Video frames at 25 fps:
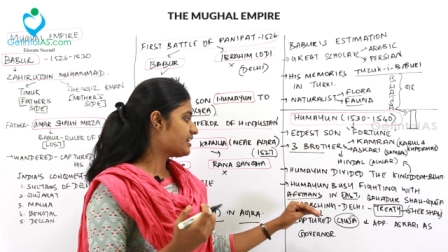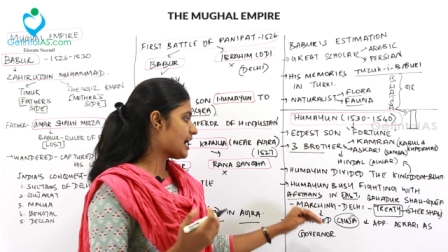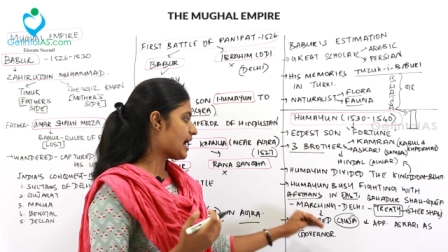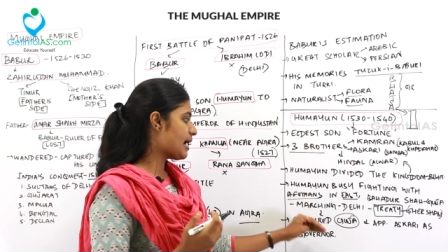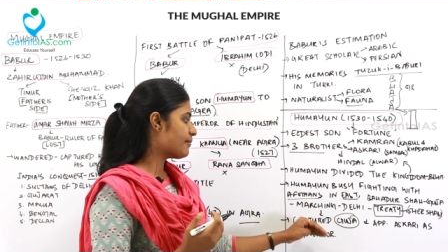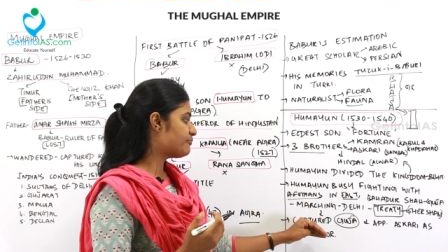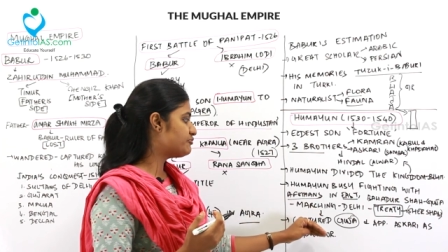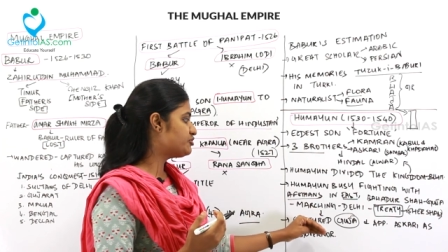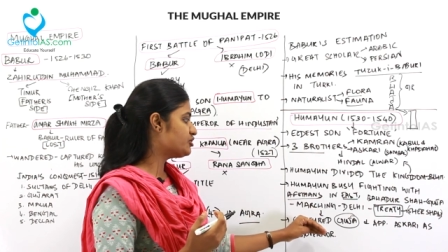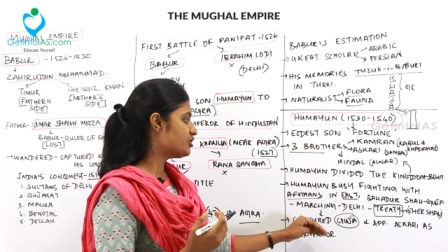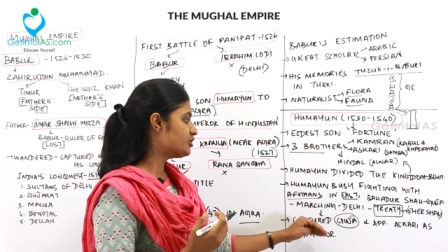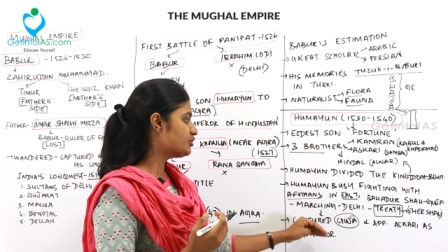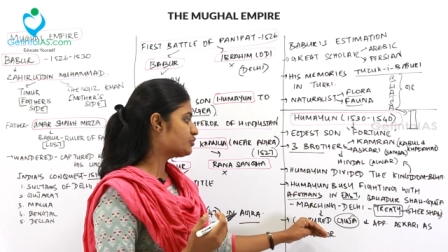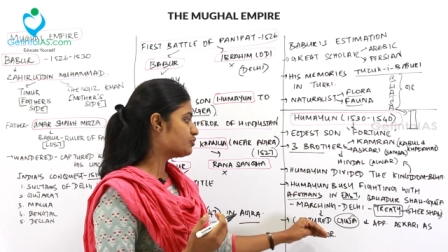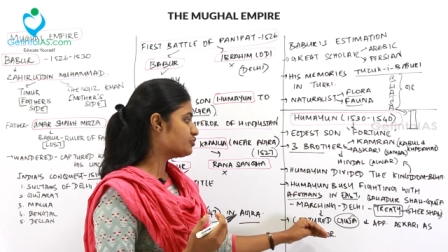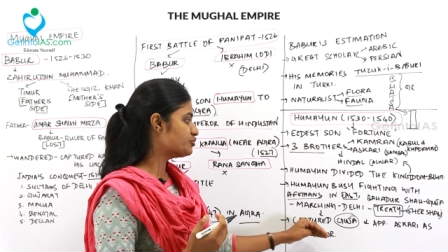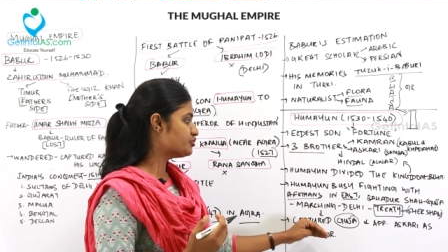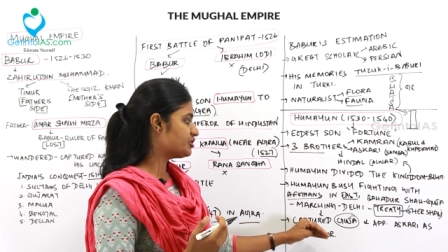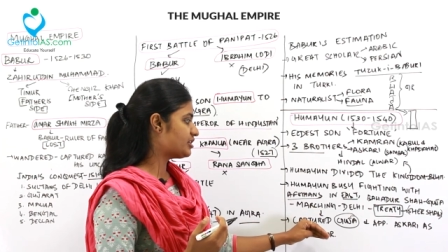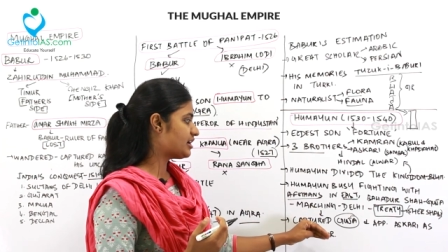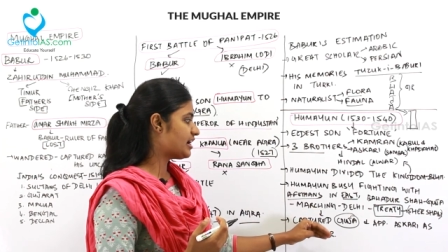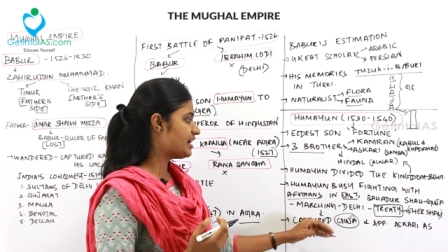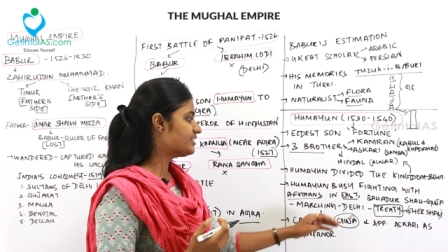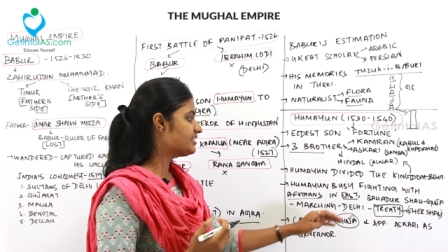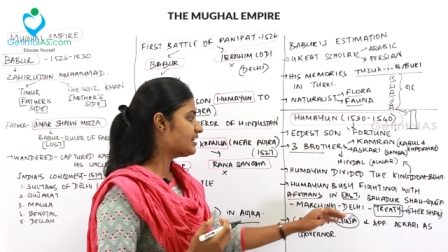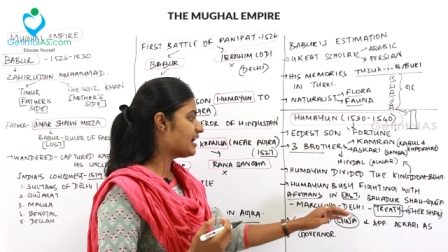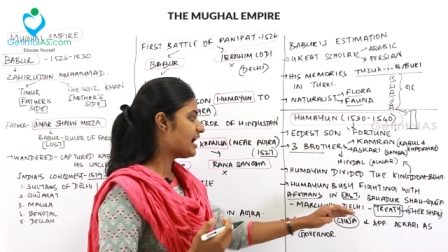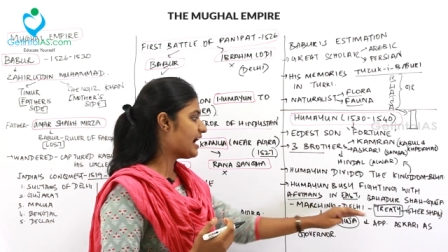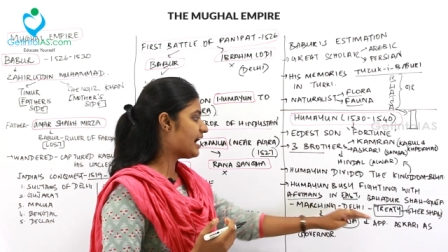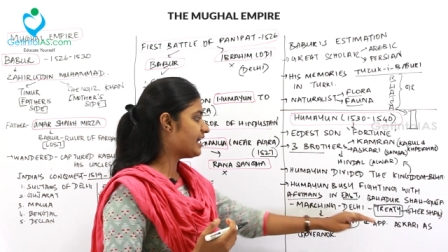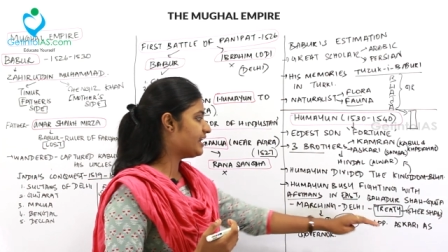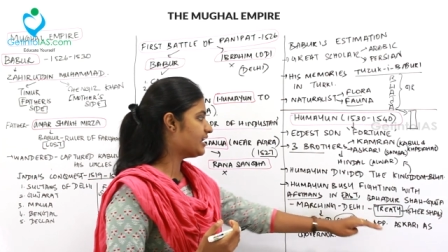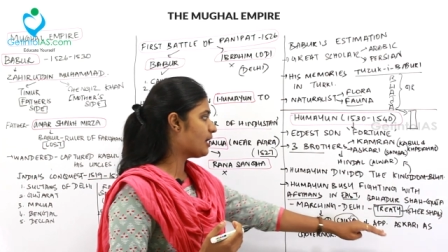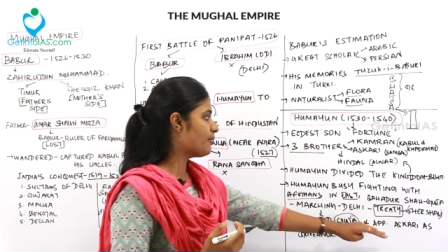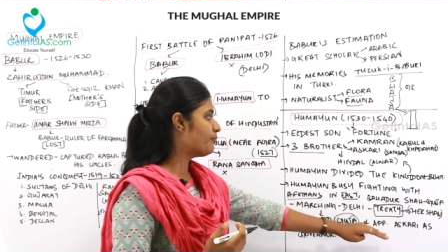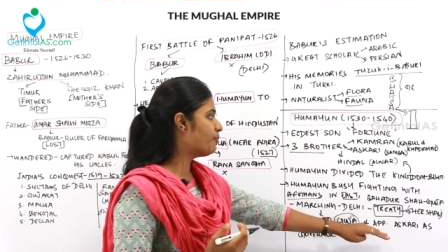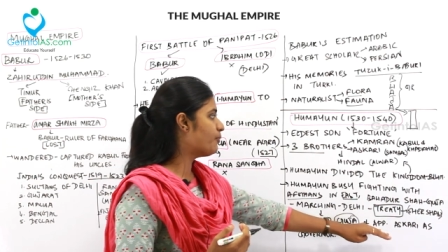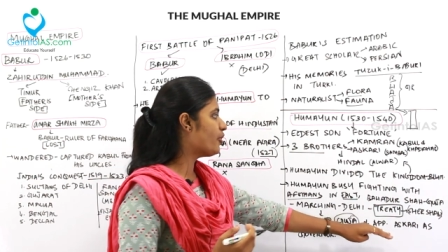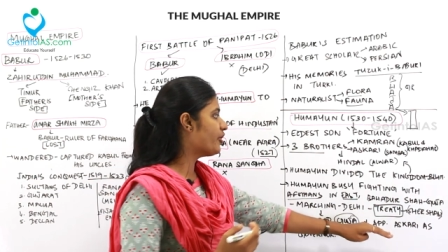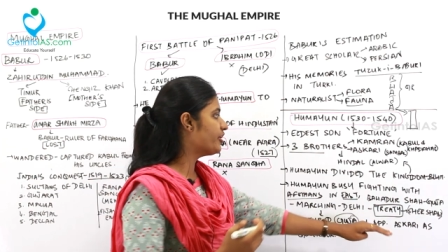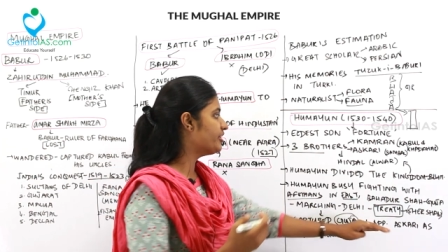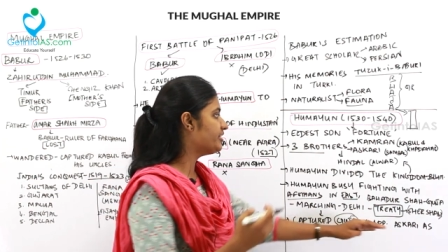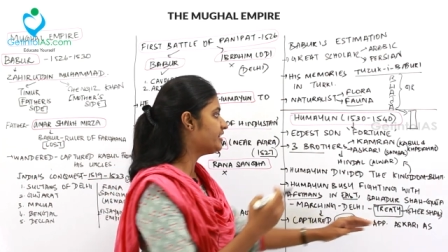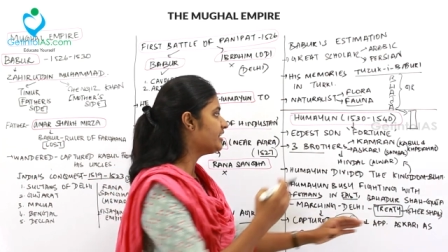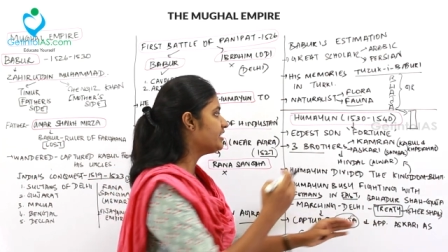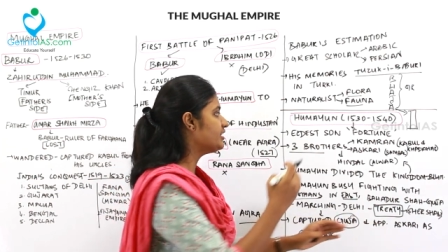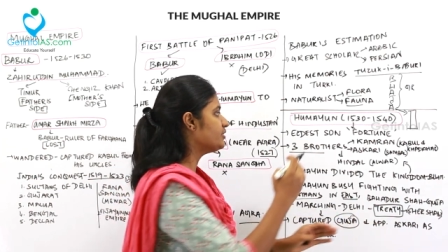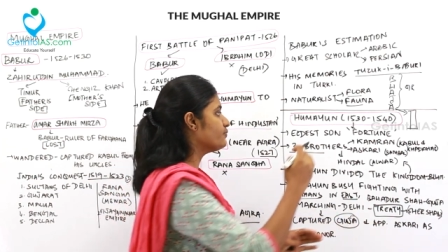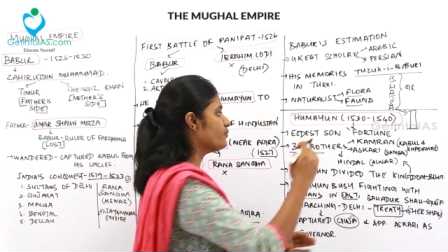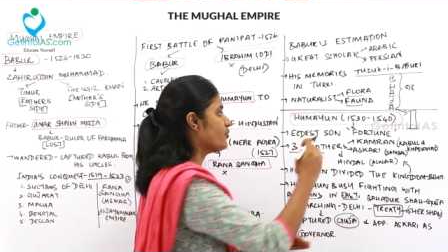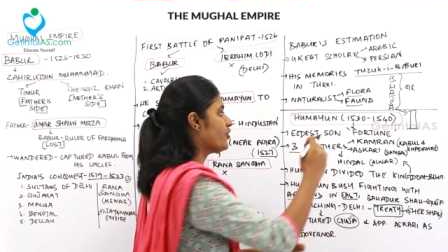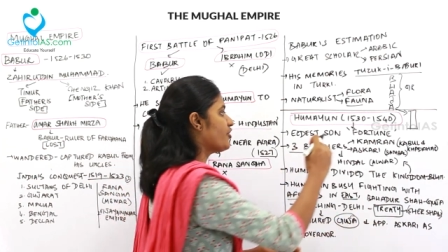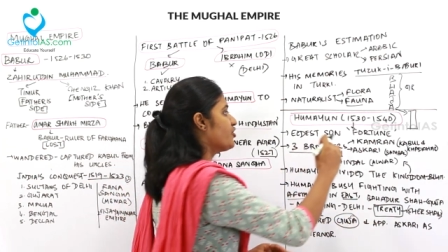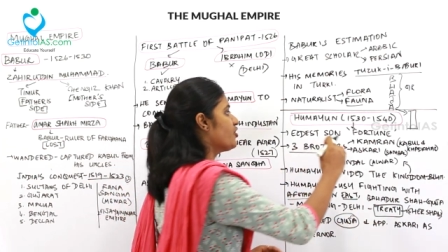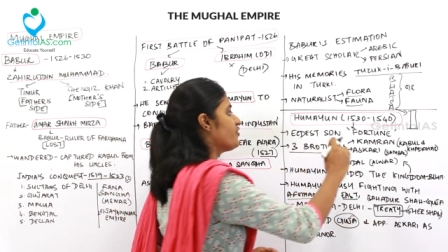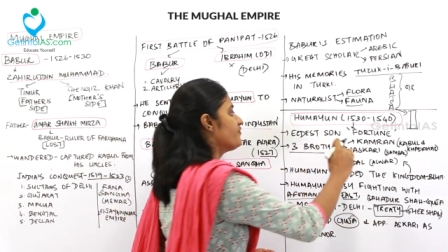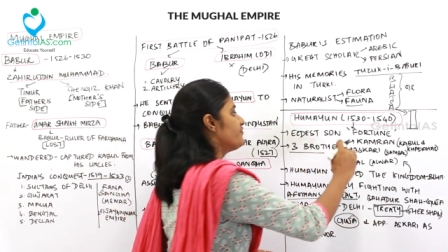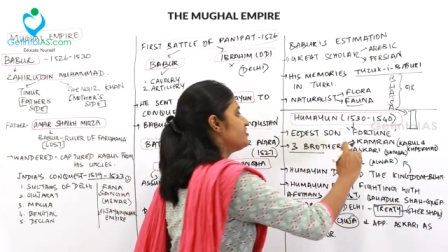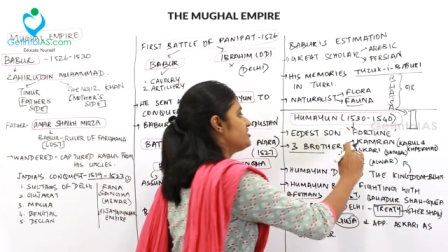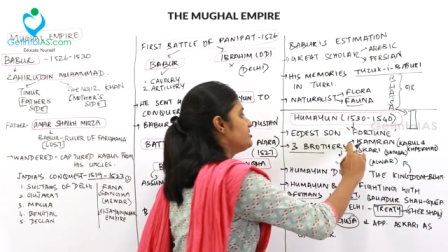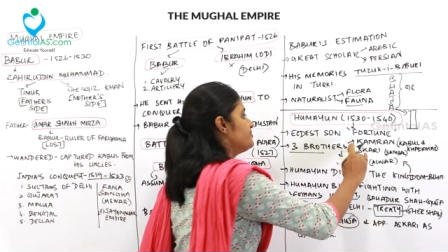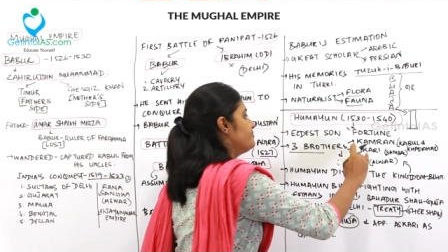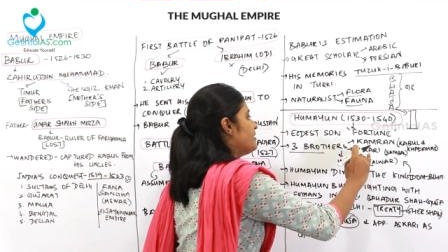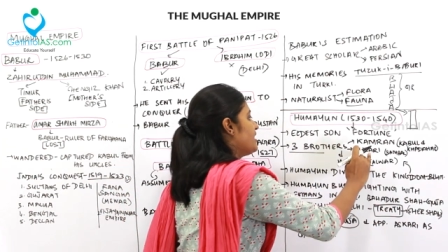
captured Gujarat and appointed one of his